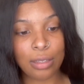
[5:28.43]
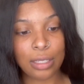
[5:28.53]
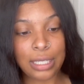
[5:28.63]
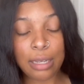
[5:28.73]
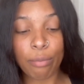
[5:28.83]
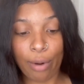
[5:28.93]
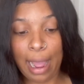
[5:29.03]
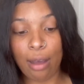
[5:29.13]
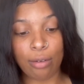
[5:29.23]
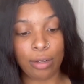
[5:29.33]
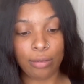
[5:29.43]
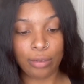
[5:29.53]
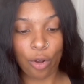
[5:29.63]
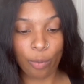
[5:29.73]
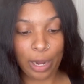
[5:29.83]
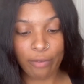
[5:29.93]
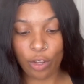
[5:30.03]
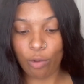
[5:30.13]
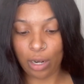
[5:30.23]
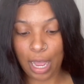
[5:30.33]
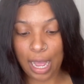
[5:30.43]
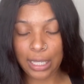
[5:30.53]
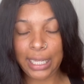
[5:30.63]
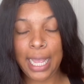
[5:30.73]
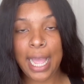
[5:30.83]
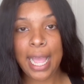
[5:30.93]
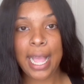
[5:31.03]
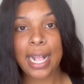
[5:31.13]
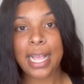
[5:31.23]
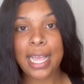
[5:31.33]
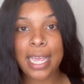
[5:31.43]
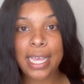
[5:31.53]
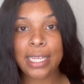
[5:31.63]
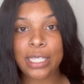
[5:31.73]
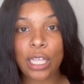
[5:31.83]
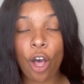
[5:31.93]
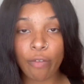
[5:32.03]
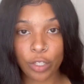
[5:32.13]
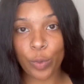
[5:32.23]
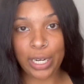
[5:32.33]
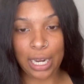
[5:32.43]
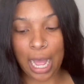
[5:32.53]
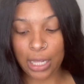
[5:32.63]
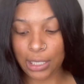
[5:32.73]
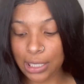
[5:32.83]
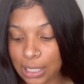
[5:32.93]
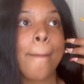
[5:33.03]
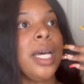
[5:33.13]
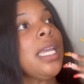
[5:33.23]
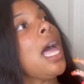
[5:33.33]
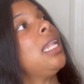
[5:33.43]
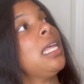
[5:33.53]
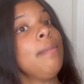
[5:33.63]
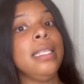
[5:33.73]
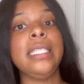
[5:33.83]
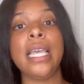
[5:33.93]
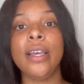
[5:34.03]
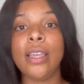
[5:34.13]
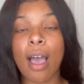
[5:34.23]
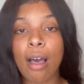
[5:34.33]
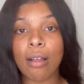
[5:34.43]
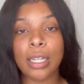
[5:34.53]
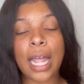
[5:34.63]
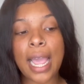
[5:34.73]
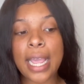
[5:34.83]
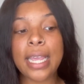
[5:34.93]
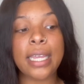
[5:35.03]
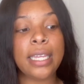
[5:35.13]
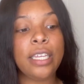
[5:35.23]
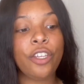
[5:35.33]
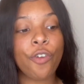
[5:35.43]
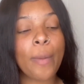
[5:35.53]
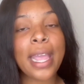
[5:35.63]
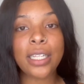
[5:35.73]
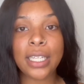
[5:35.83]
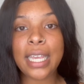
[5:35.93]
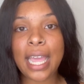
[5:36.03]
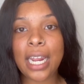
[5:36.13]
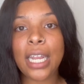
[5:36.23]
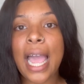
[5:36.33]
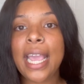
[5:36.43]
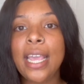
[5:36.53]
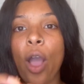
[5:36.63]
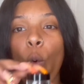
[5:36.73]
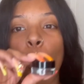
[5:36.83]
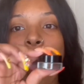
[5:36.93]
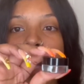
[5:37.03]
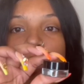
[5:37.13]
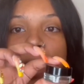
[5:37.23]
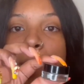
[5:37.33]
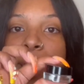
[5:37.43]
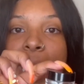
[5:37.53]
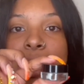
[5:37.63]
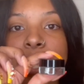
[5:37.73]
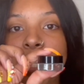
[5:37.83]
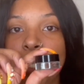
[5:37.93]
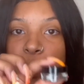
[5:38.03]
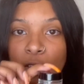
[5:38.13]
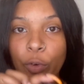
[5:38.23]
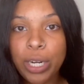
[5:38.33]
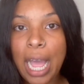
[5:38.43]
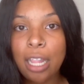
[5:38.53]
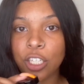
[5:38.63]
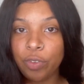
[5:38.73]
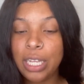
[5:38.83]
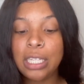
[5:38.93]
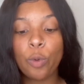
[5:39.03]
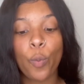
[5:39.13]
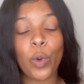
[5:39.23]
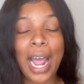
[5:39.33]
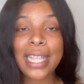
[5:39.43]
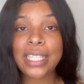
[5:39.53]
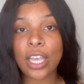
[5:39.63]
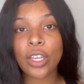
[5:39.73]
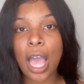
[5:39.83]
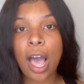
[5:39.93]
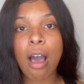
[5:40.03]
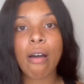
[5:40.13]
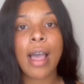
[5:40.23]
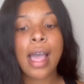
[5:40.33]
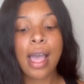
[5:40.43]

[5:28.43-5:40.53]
dip brow, or whatever you want to call it, is over $20. But y'all, let me tell y'all, like, you might look at it like, why would I pay $24 for this? When I tell y'all,